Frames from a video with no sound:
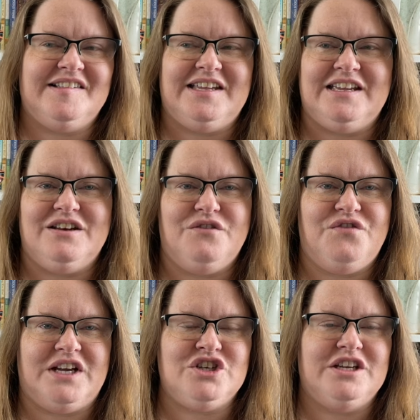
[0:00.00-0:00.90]
in
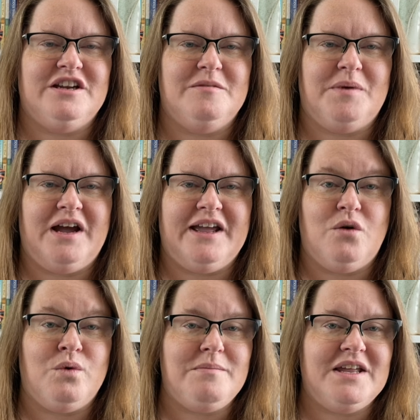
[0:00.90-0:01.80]
fiction by
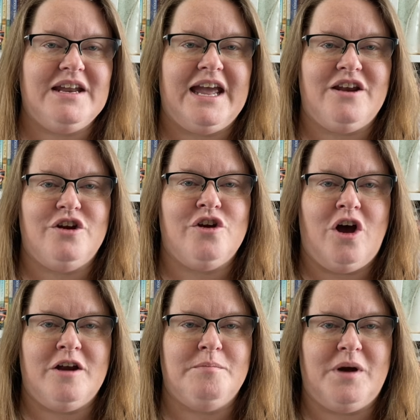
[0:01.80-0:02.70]
women and
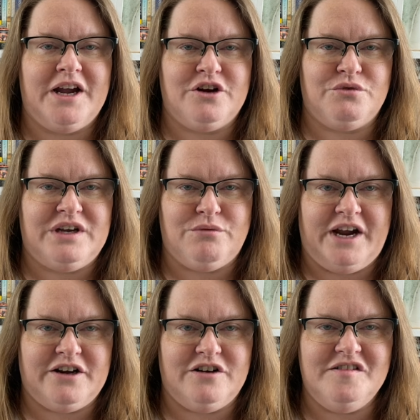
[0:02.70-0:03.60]
non-binary
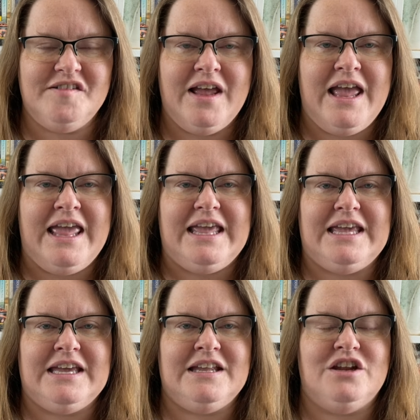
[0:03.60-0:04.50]
writers
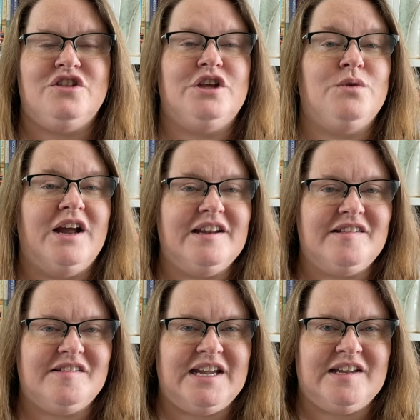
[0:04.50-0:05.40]
in the United
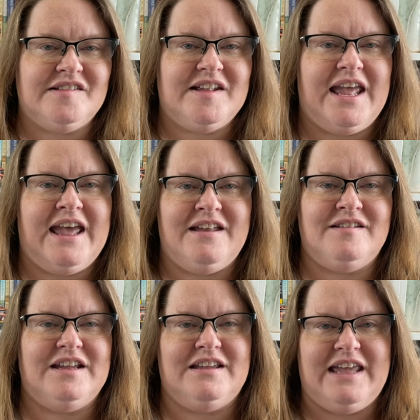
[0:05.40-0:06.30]
States and
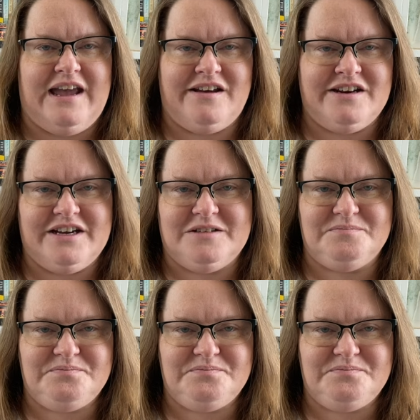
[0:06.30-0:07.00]
in Canada.